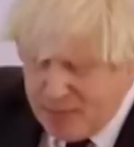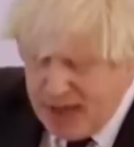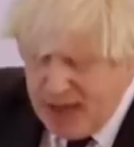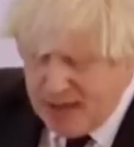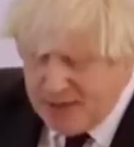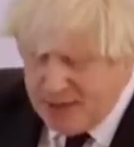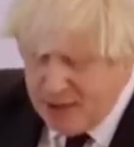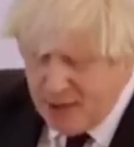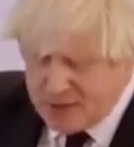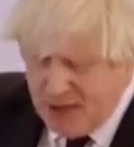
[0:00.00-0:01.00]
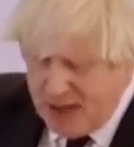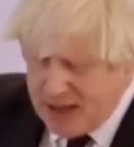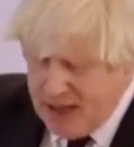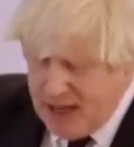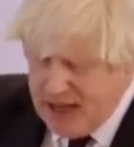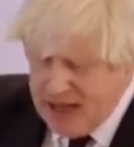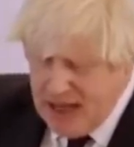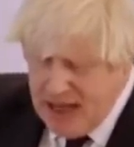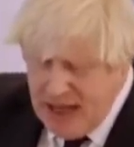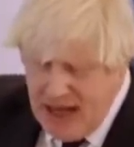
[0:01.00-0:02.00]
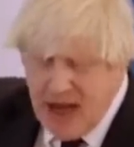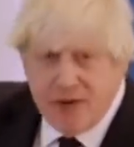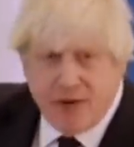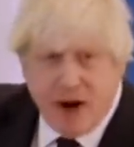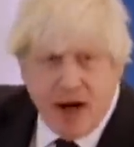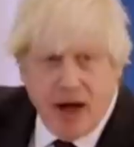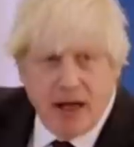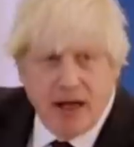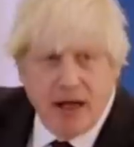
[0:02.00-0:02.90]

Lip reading: pig that looks like a hairdryer.